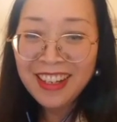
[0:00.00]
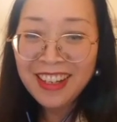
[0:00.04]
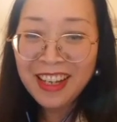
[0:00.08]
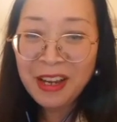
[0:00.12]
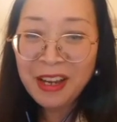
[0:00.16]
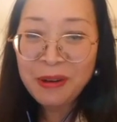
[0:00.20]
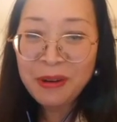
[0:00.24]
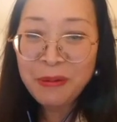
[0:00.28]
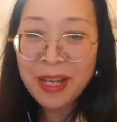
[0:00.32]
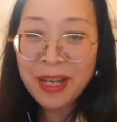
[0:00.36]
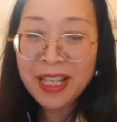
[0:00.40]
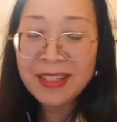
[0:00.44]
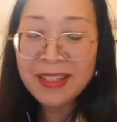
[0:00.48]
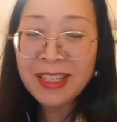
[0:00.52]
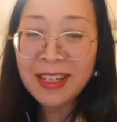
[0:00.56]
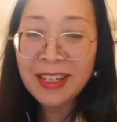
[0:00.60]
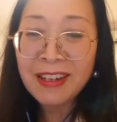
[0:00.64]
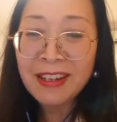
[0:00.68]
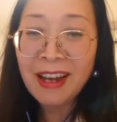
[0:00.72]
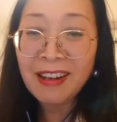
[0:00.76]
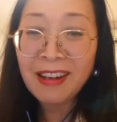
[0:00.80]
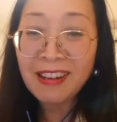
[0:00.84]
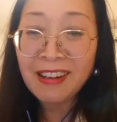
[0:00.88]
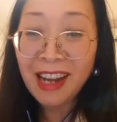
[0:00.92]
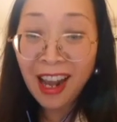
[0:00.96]
Yeah, when they
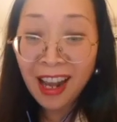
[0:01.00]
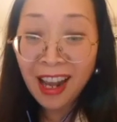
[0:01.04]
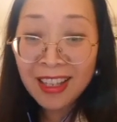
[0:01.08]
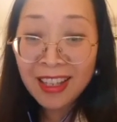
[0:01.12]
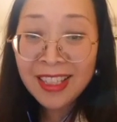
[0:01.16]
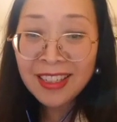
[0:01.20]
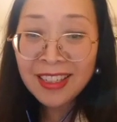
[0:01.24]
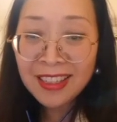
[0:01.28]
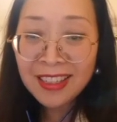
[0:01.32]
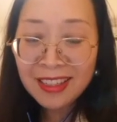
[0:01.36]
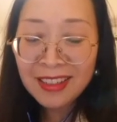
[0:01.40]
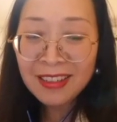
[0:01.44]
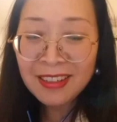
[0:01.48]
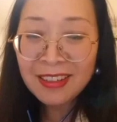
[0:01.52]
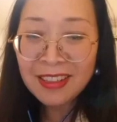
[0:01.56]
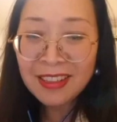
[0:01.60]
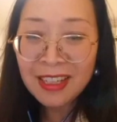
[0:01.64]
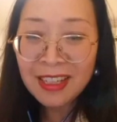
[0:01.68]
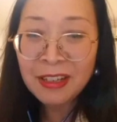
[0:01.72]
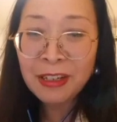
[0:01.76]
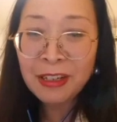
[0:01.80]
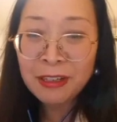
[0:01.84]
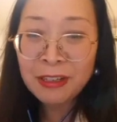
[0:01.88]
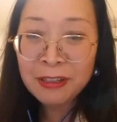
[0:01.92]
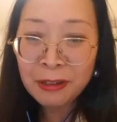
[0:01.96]
are asked,
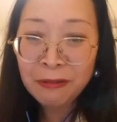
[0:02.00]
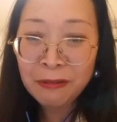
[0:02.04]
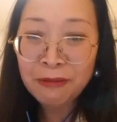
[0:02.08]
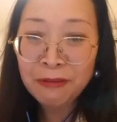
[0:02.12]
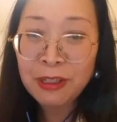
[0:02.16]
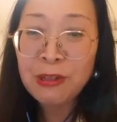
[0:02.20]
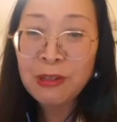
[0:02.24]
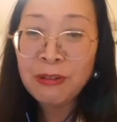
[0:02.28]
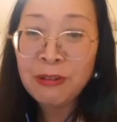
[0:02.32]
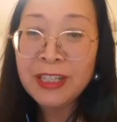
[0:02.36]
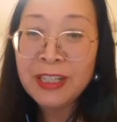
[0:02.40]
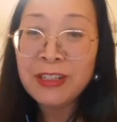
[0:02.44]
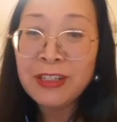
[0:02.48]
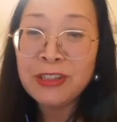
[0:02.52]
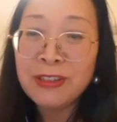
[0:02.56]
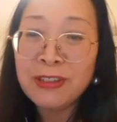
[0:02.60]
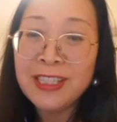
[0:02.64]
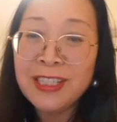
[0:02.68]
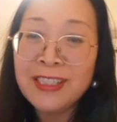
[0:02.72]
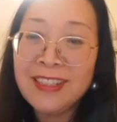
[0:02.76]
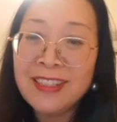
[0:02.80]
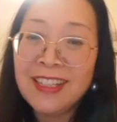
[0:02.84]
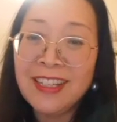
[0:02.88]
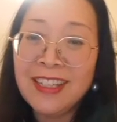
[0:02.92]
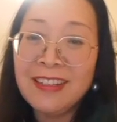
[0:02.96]
they feel
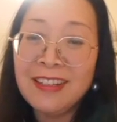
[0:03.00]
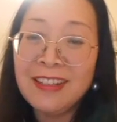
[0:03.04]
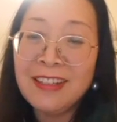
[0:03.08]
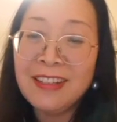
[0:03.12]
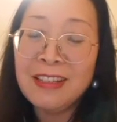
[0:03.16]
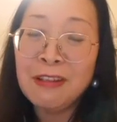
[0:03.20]
interested.